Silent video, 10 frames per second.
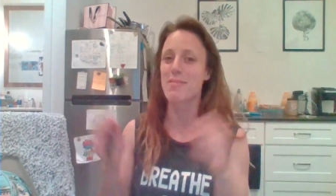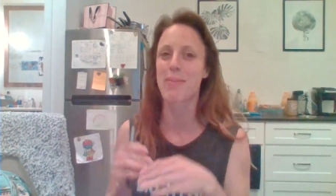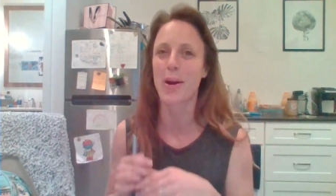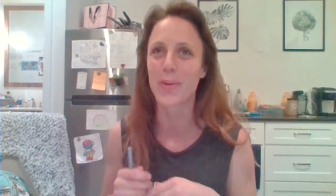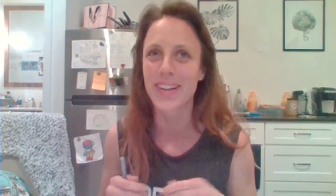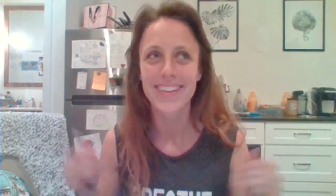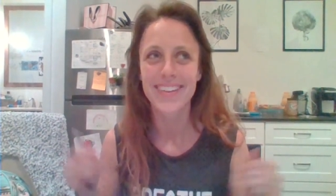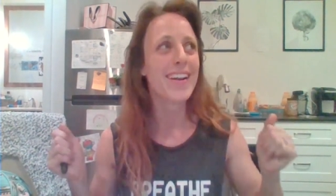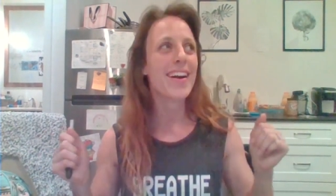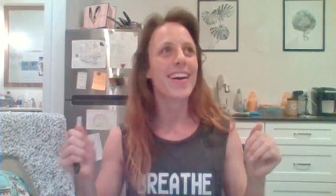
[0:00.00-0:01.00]
I'm a poet.
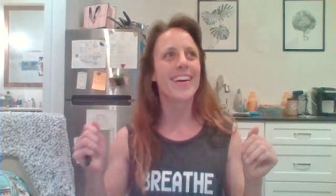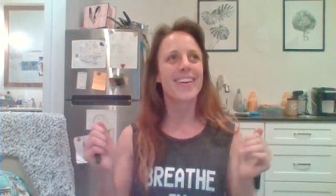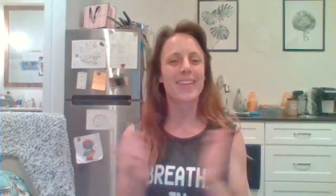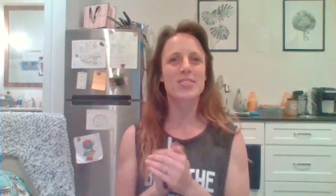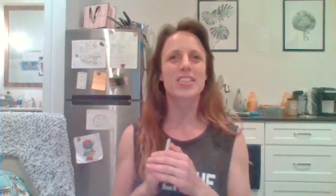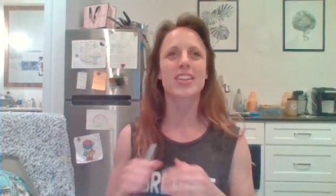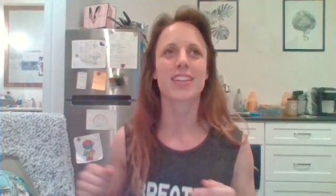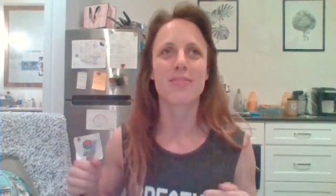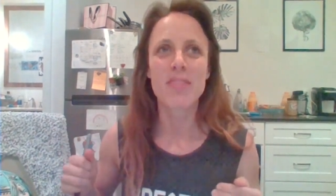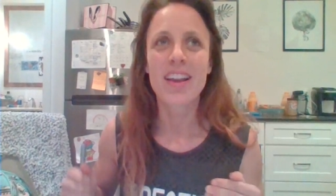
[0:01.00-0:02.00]
Oh, that was good.